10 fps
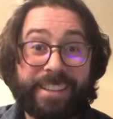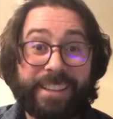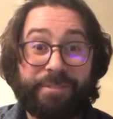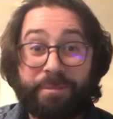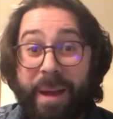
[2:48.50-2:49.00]

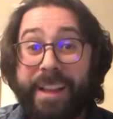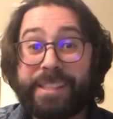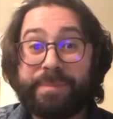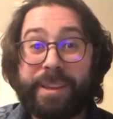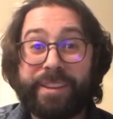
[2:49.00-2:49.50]
It
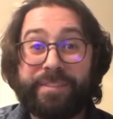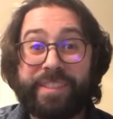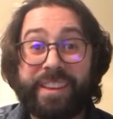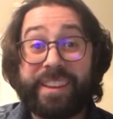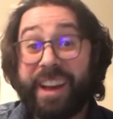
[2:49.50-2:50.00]
reminds me of
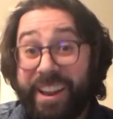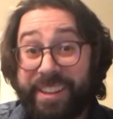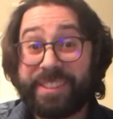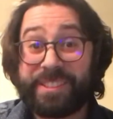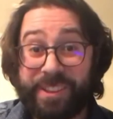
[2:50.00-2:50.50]
the
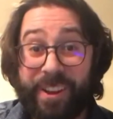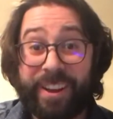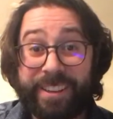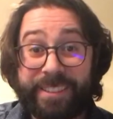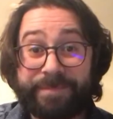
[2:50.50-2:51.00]
Hanukkah
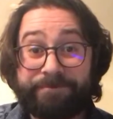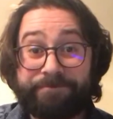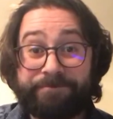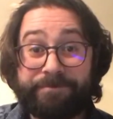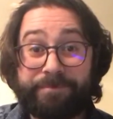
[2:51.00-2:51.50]
song
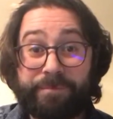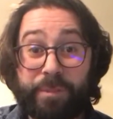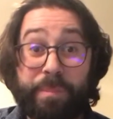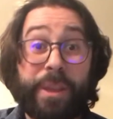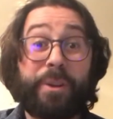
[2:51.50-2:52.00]

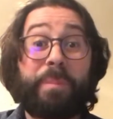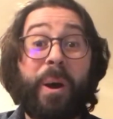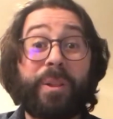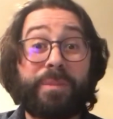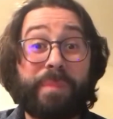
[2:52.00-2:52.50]
from Peter,
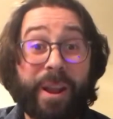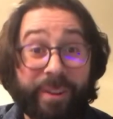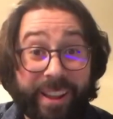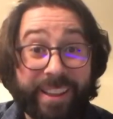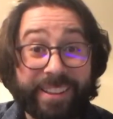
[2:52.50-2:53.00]
Paul, and
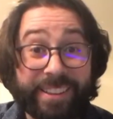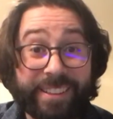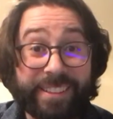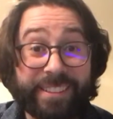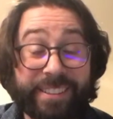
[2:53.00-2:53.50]
Mary.
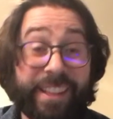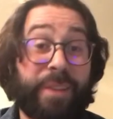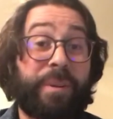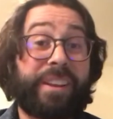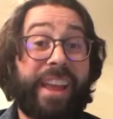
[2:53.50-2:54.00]

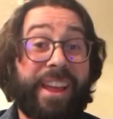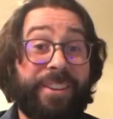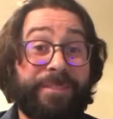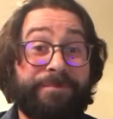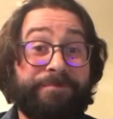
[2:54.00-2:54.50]
Light one
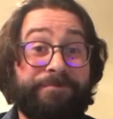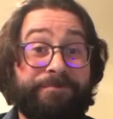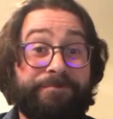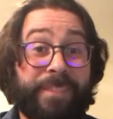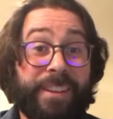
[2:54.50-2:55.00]
candle.
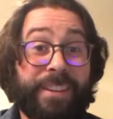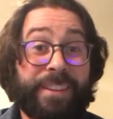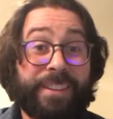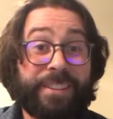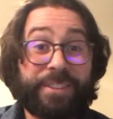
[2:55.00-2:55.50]

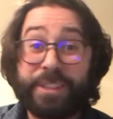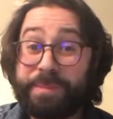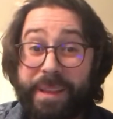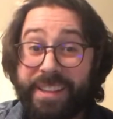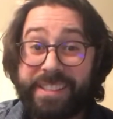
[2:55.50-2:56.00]

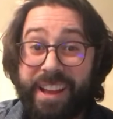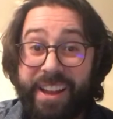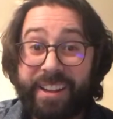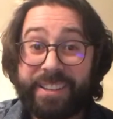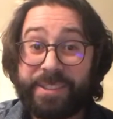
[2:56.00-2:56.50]
Just because
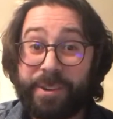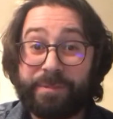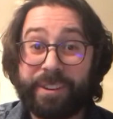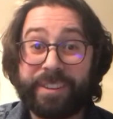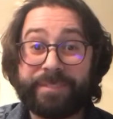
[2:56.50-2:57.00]
Hanukkah's
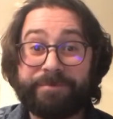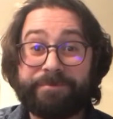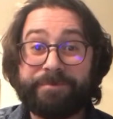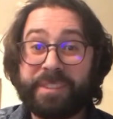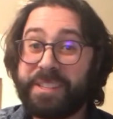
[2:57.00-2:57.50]
over
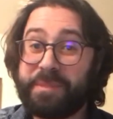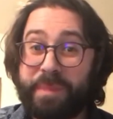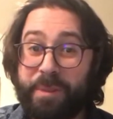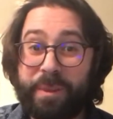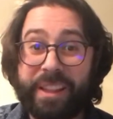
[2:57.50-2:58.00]
doesn't
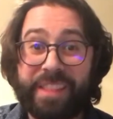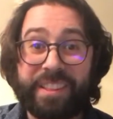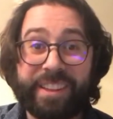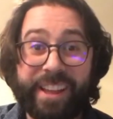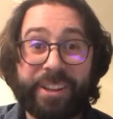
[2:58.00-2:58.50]
mean we let
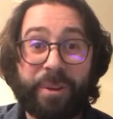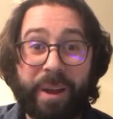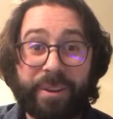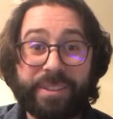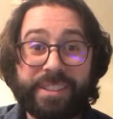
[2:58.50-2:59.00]
the light go
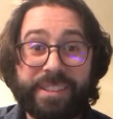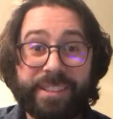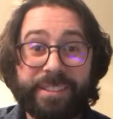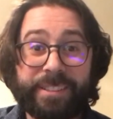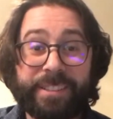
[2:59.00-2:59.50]
out.
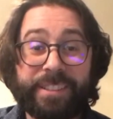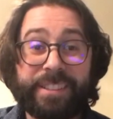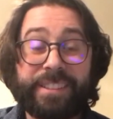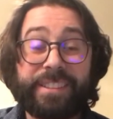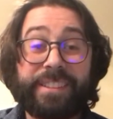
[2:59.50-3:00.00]

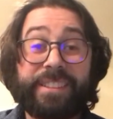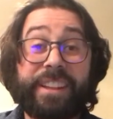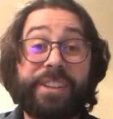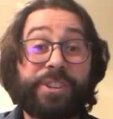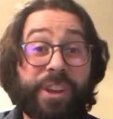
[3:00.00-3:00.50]

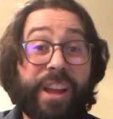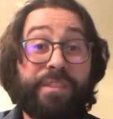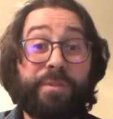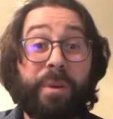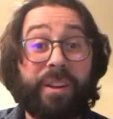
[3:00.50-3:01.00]
Let it
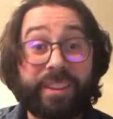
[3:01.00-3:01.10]
shine through our